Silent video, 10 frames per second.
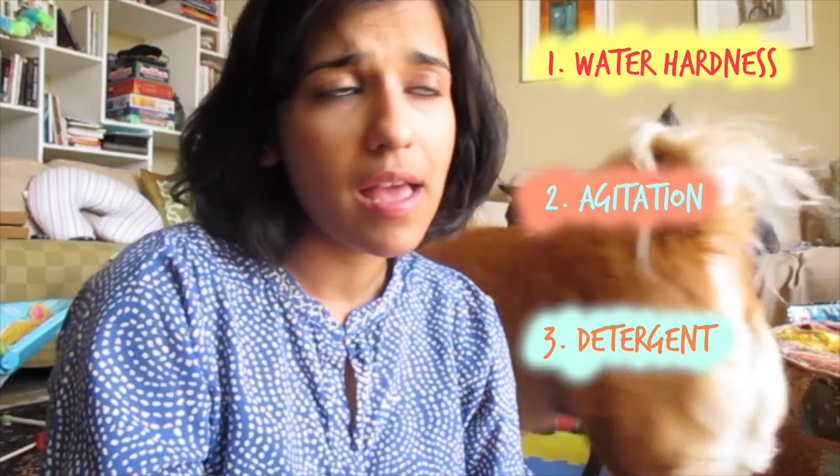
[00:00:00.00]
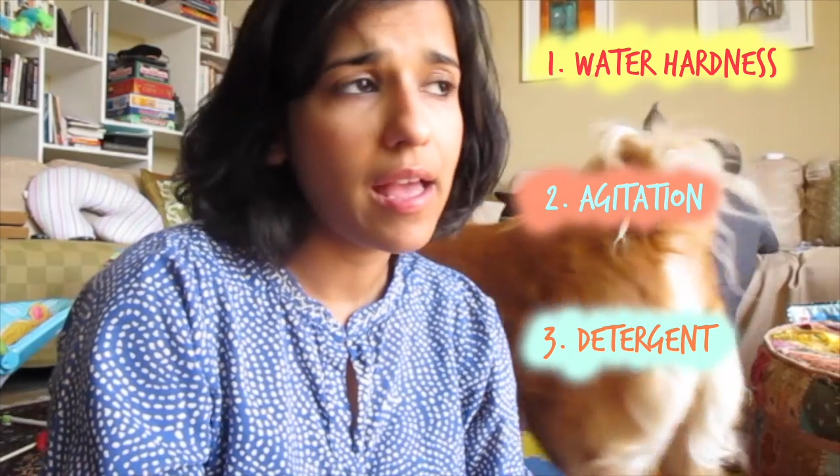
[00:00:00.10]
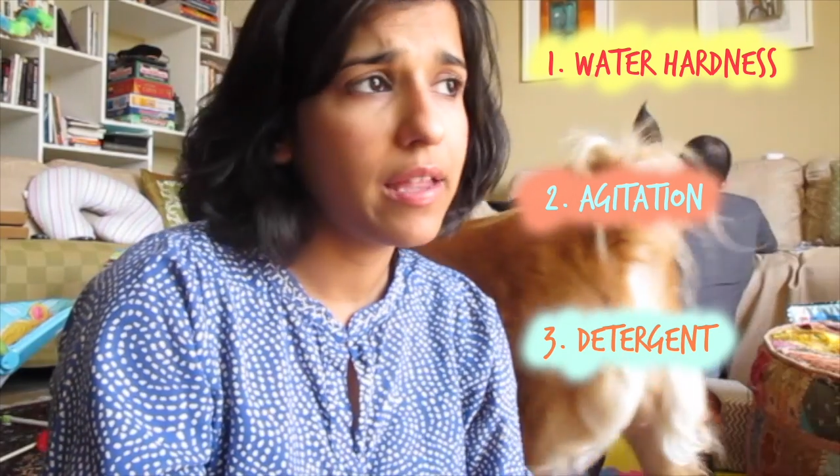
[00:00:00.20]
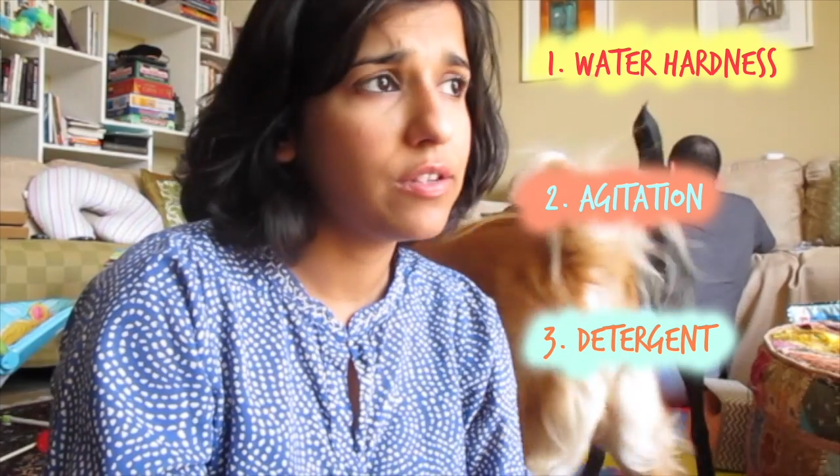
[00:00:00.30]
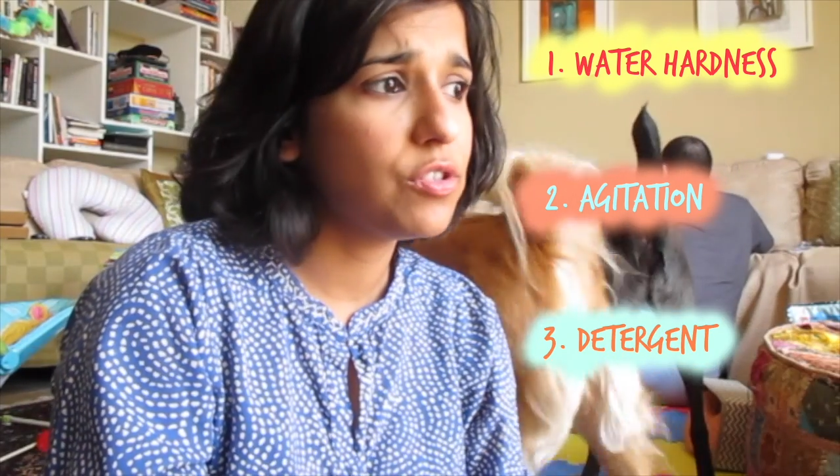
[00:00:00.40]

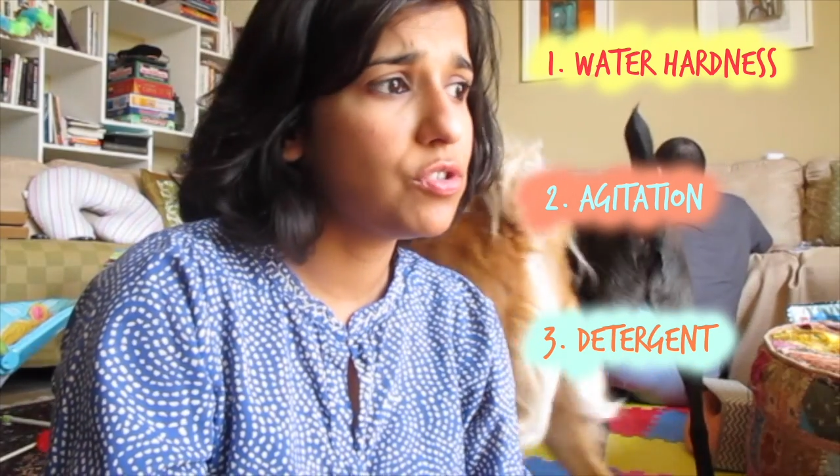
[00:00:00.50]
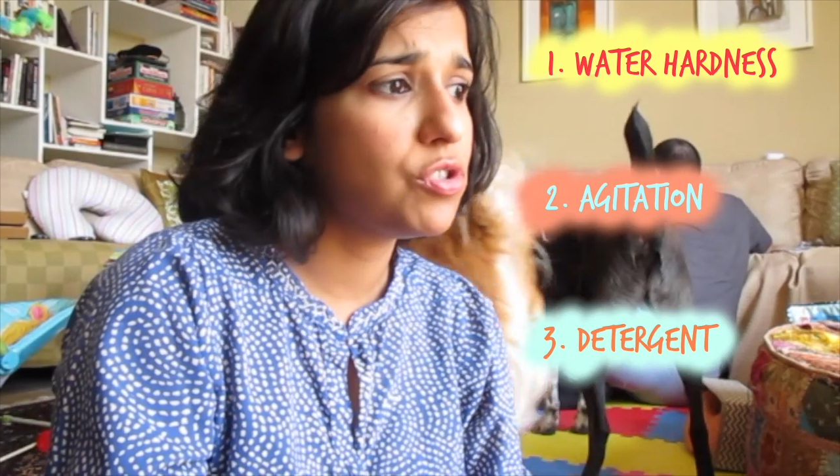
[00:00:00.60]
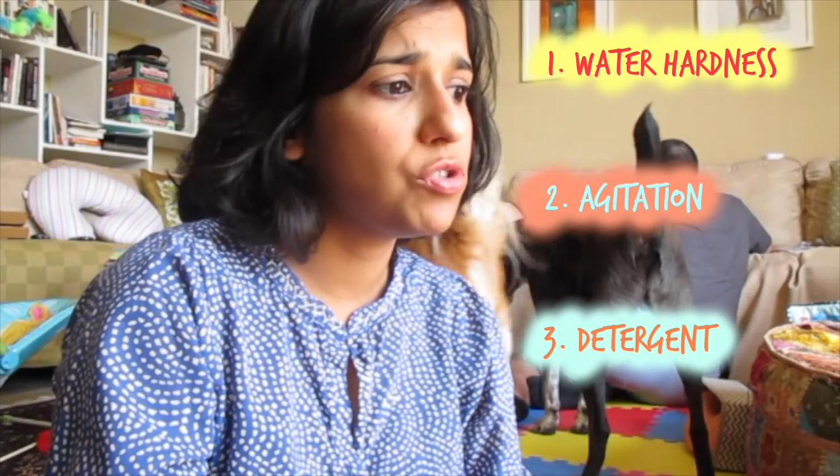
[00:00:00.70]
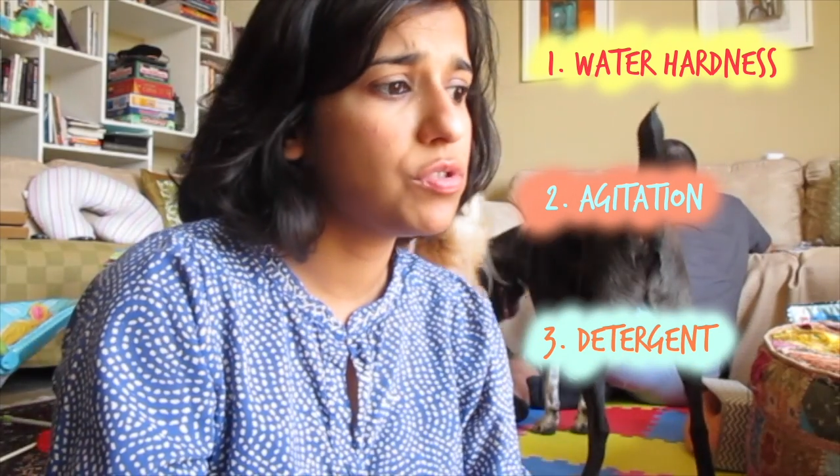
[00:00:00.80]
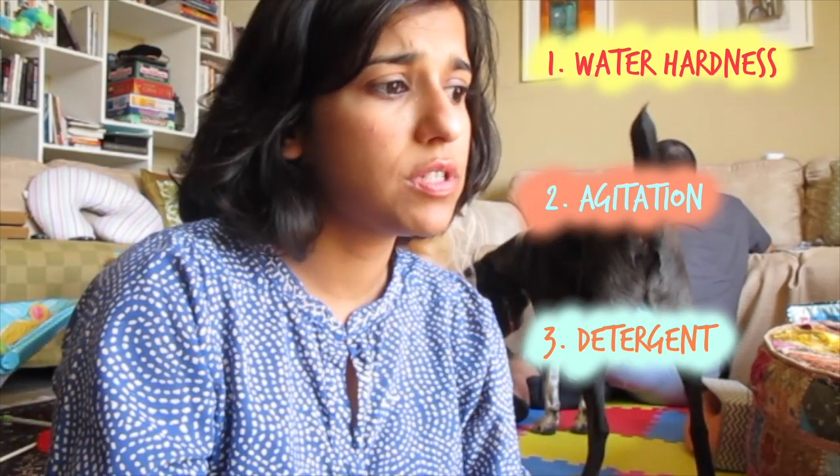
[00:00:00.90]
and
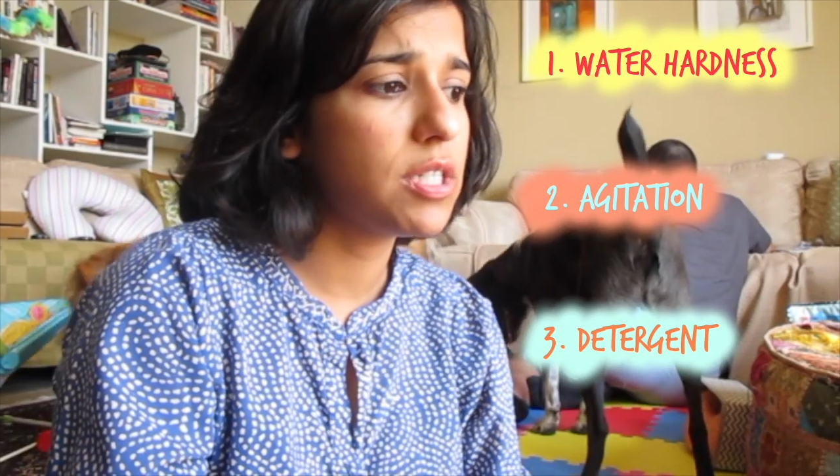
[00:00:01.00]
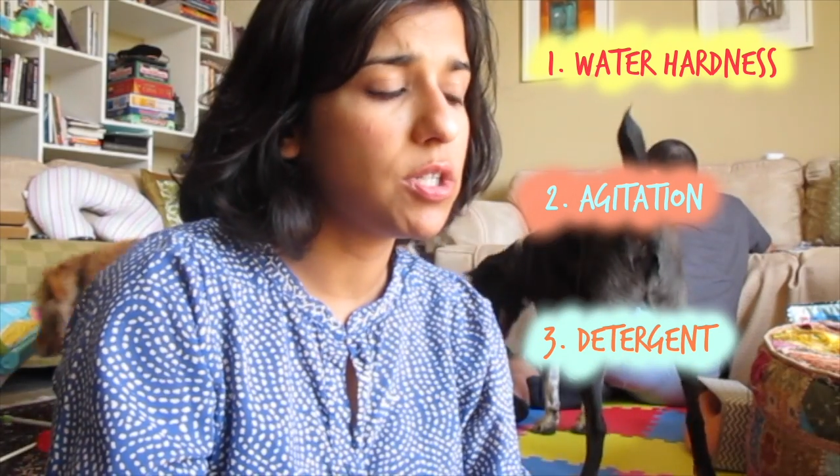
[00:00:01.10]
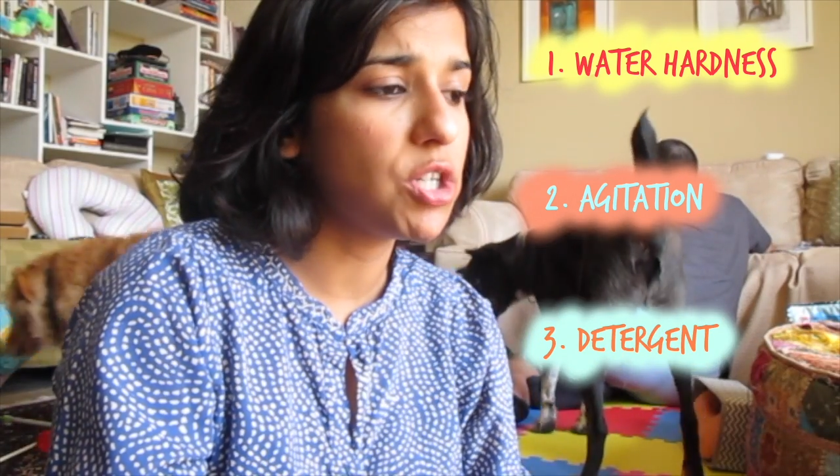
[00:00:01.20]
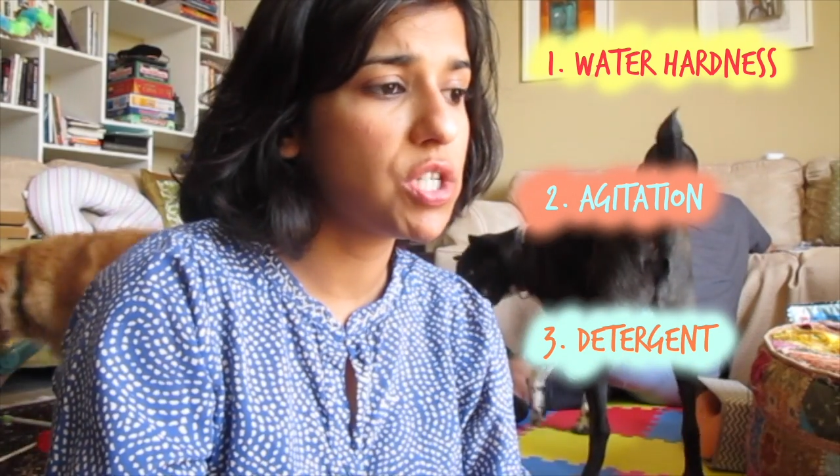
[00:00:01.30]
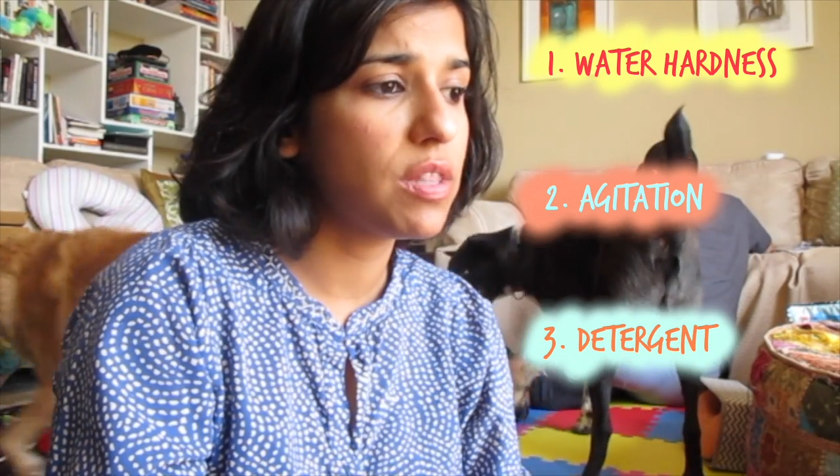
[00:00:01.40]
choose a
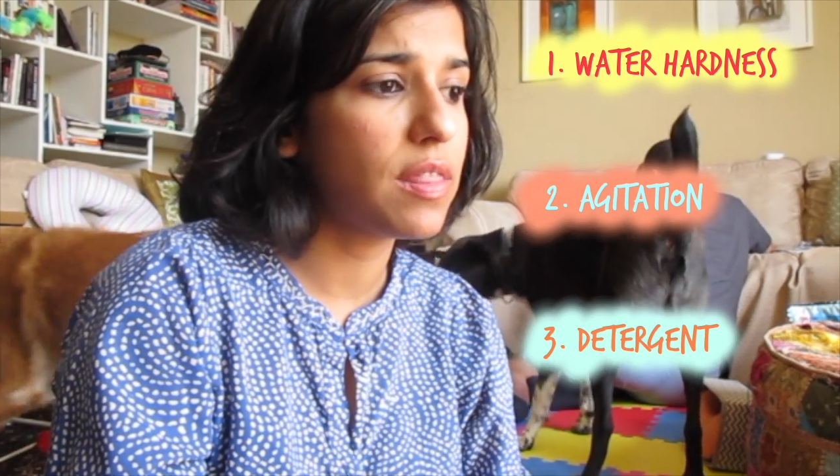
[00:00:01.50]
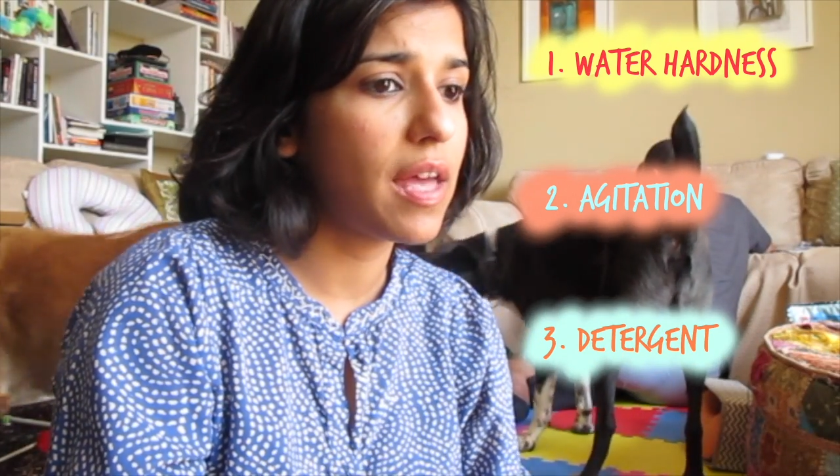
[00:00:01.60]
detergent